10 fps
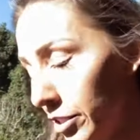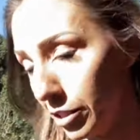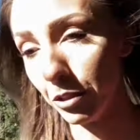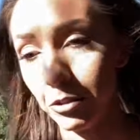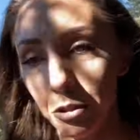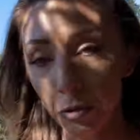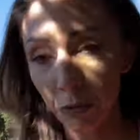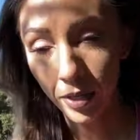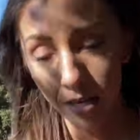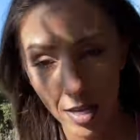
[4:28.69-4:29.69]
you do
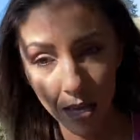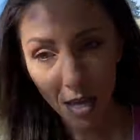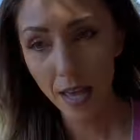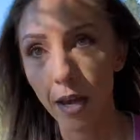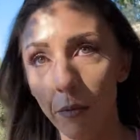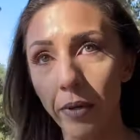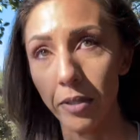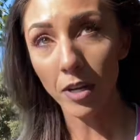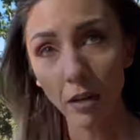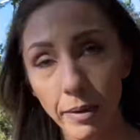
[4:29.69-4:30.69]
when your
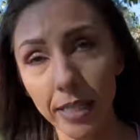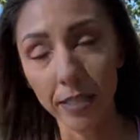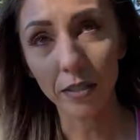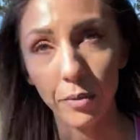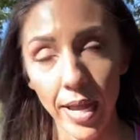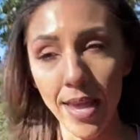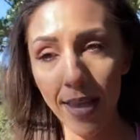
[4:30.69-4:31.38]
dog passes away.